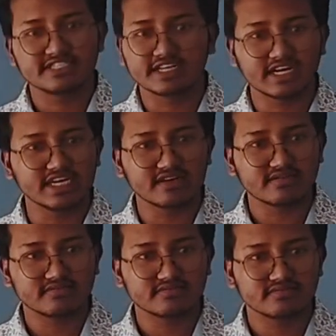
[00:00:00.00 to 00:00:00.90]
Is it
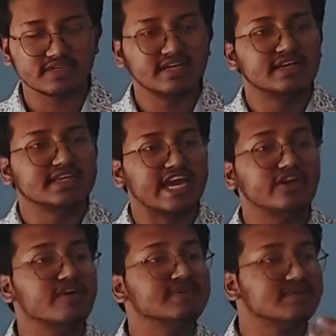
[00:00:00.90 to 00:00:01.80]
clear?
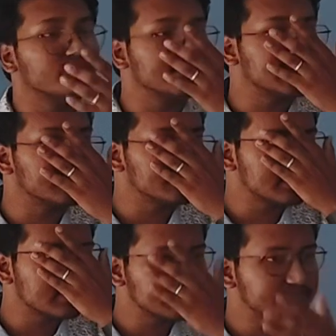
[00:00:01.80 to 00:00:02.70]
Can you give me some more
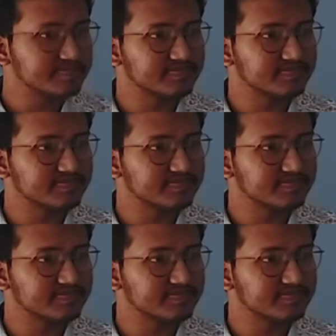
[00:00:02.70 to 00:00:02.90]
examples?